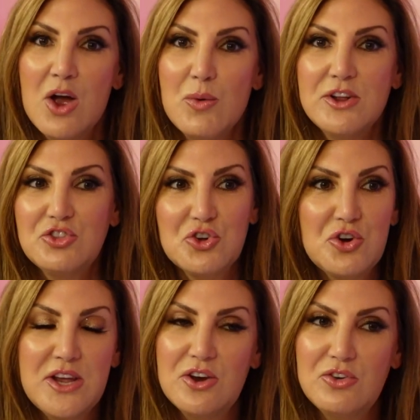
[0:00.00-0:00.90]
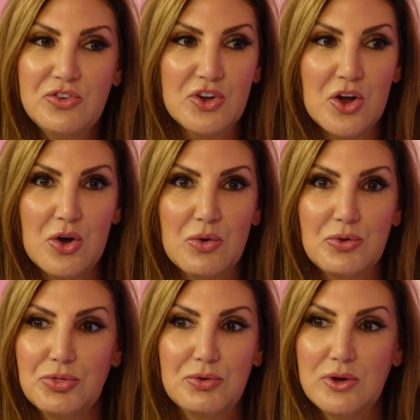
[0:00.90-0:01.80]
30 years ago or
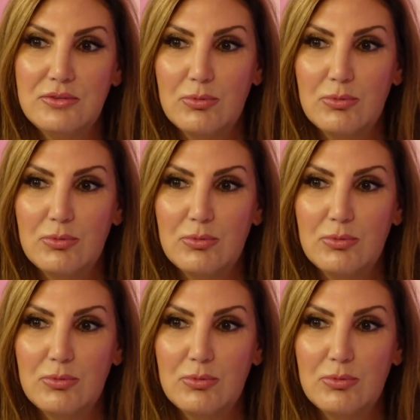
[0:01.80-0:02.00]
30